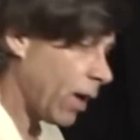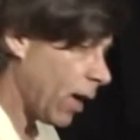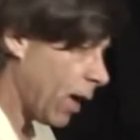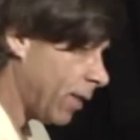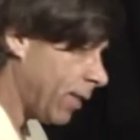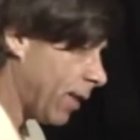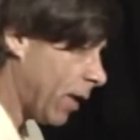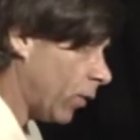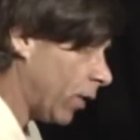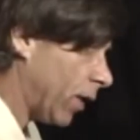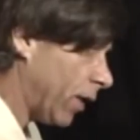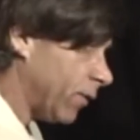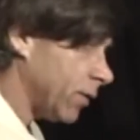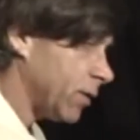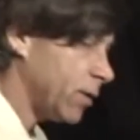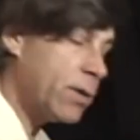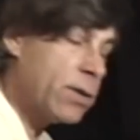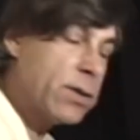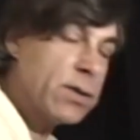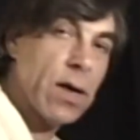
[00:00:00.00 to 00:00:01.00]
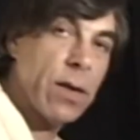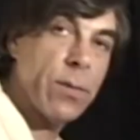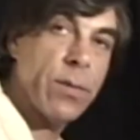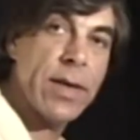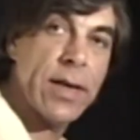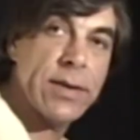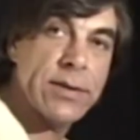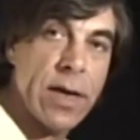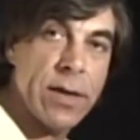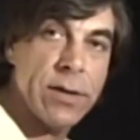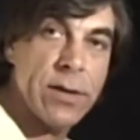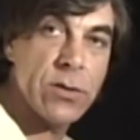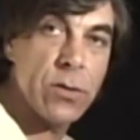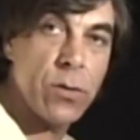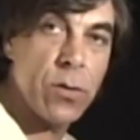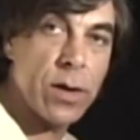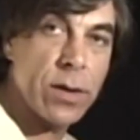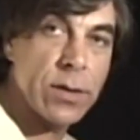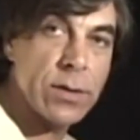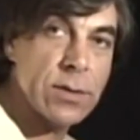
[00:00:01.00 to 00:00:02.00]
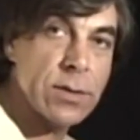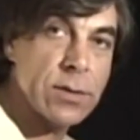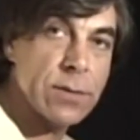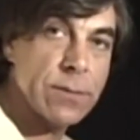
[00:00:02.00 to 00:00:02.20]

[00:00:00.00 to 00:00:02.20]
And that will give us the sum. And that's how this works.